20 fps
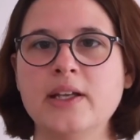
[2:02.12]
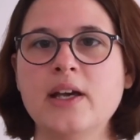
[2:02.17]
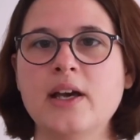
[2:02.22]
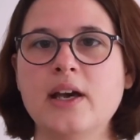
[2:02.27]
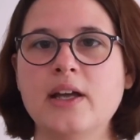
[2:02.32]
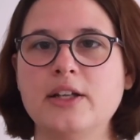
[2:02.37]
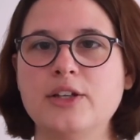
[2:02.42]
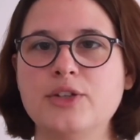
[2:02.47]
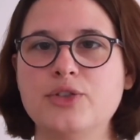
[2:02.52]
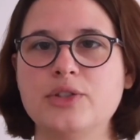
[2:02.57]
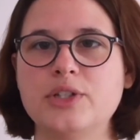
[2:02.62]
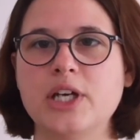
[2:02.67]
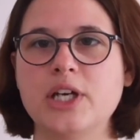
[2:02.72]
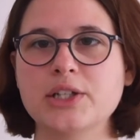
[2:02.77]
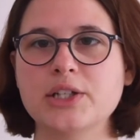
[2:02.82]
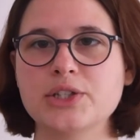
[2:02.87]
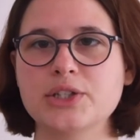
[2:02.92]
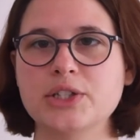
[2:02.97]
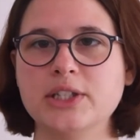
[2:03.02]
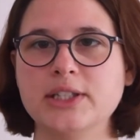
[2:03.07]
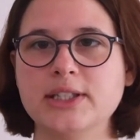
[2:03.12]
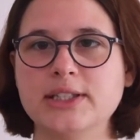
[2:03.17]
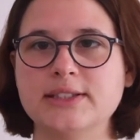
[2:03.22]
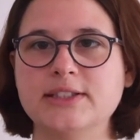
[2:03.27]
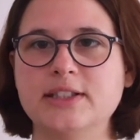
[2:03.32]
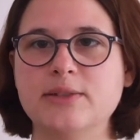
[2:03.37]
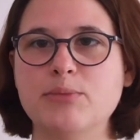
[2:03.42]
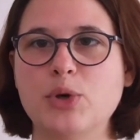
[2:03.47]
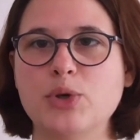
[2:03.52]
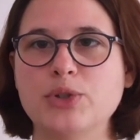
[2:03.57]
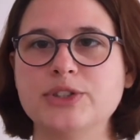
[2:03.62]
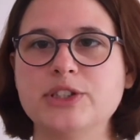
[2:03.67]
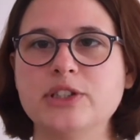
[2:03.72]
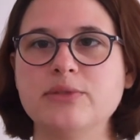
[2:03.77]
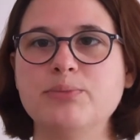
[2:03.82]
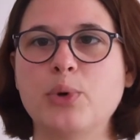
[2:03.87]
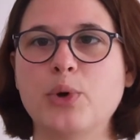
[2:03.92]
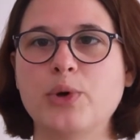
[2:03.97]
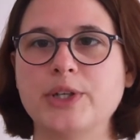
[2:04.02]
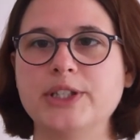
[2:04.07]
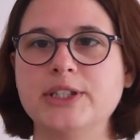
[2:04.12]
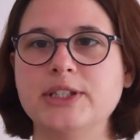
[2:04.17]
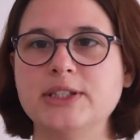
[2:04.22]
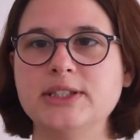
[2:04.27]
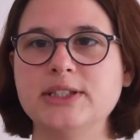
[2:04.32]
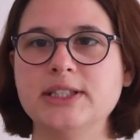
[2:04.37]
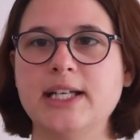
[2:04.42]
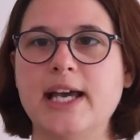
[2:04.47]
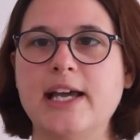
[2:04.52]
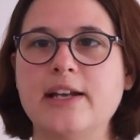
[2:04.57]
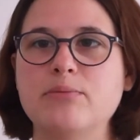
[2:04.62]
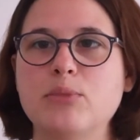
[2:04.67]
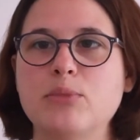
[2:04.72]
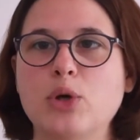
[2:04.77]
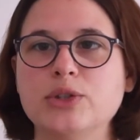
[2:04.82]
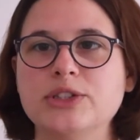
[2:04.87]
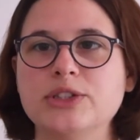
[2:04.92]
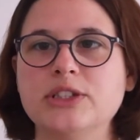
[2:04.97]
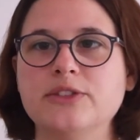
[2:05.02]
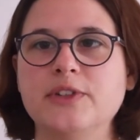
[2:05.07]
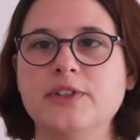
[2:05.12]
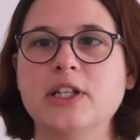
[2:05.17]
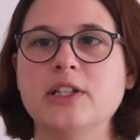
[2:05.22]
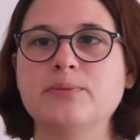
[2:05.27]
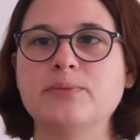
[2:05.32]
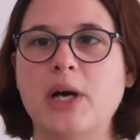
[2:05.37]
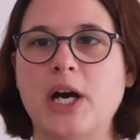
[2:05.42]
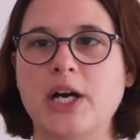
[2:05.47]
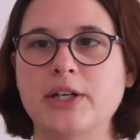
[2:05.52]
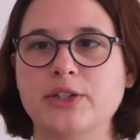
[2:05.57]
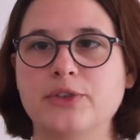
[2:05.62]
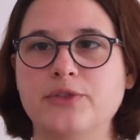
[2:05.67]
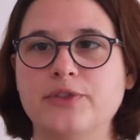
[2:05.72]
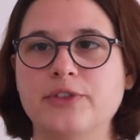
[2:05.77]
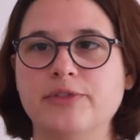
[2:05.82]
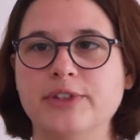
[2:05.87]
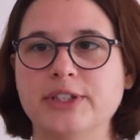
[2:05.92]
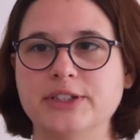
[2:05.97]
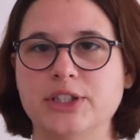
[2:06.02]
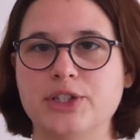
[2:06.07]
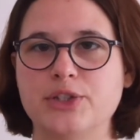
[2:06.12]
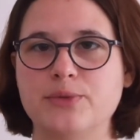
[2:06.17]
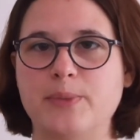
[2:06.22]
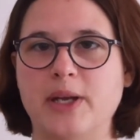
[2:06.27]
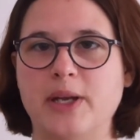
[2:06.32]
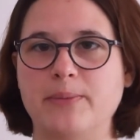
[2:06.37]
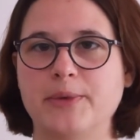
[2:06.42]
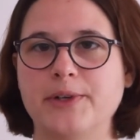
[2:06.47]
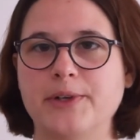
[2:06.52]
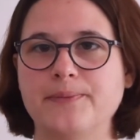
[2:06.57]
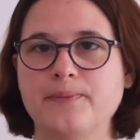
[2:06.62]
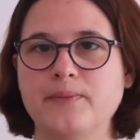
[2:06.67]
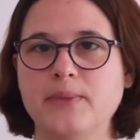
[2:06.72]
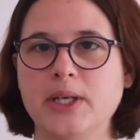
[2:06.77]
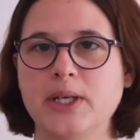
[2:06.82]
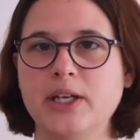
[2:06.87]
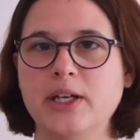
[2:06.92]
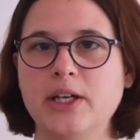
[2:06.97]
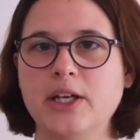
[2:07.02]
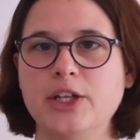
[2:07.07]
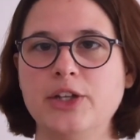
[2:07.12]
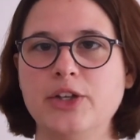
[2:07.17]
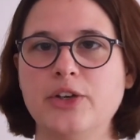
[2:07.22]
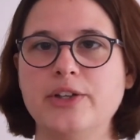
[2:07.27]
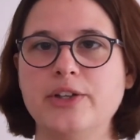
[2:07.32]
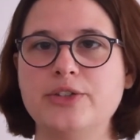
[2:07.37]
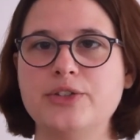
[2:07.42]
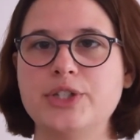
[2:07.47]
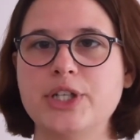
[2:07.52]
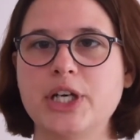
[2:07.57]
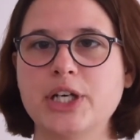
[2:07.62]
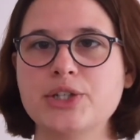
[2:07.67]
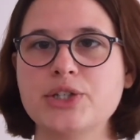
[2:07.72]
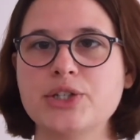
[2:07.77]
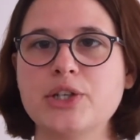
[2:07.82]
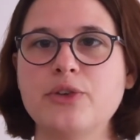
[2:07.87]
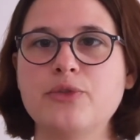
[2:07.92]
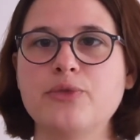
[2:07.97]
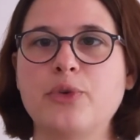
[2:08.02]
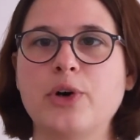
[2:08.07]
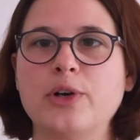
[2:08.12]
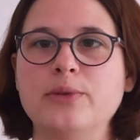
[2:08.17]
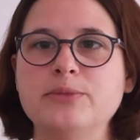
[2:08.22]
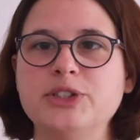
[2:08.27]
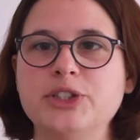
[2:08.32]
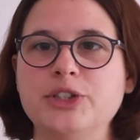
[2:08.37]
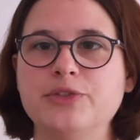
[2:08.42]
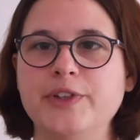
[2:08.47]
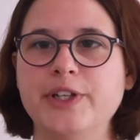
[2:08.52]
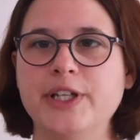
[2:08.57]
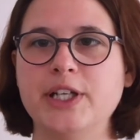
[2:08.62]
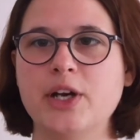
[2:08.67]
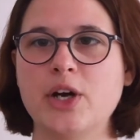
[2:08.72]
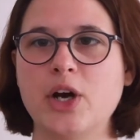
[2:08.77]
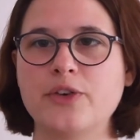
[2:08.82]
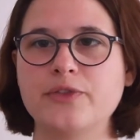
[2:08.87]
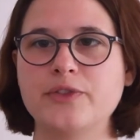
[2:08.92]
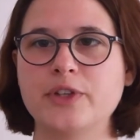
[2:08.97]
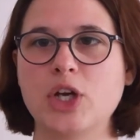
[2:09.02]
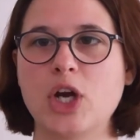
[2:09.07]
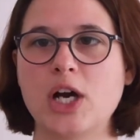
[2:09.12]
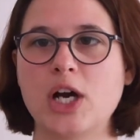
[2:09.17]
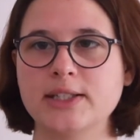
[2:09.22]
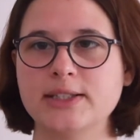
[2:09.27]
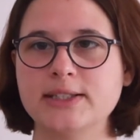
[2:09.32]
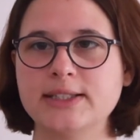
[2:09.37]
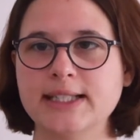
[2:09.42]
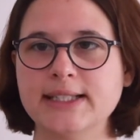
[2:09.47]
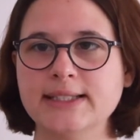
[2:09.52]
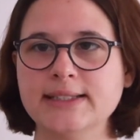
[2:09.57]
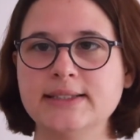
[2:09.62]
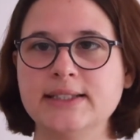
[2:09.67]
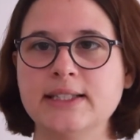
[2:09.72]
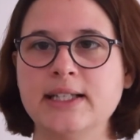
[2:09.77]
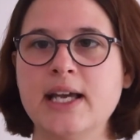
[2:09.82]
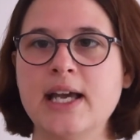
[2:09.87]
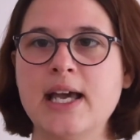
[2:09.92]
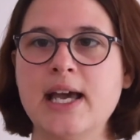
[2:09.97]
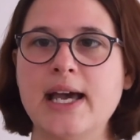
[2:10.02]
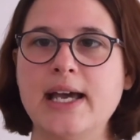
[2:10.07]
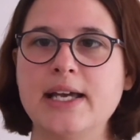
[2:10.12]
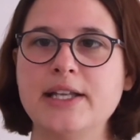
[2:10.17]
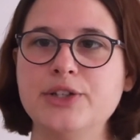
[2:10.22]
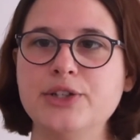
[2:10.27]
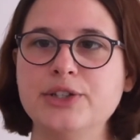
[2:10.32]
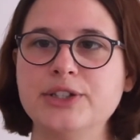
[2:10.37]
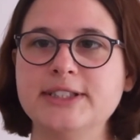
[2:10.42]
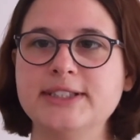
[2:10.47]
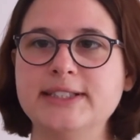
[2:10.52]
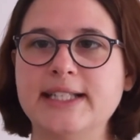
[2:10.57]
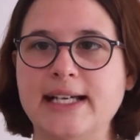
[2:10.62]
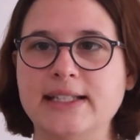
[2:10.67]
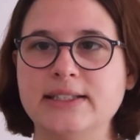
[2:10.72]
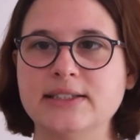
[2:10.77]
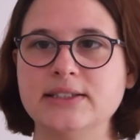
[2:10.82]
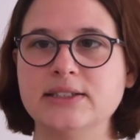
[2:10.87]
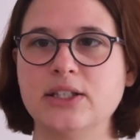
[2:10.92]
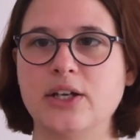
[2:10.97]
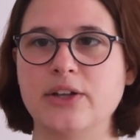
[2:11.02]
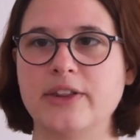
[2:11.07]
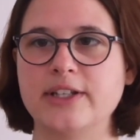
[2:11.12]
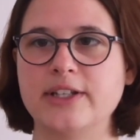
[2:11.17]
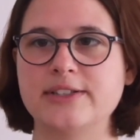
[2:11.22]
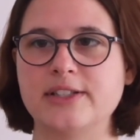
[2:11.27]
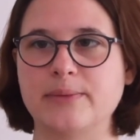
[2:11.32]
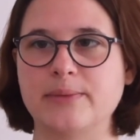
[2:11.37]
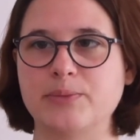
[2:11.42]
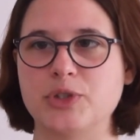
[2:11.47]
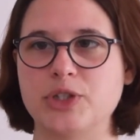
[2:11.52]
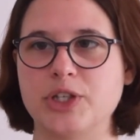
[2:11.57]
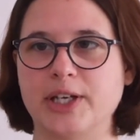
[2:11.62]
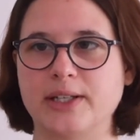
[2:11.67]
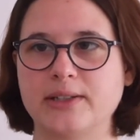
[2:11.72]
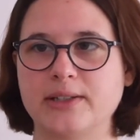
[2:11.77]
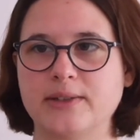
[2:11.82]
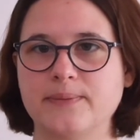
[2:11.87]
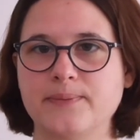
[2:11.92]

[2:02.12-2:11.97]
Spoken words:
An introduction is the most important and most difficult part of a research paper. Your introduction informs your reader of the context and your stance on the subject.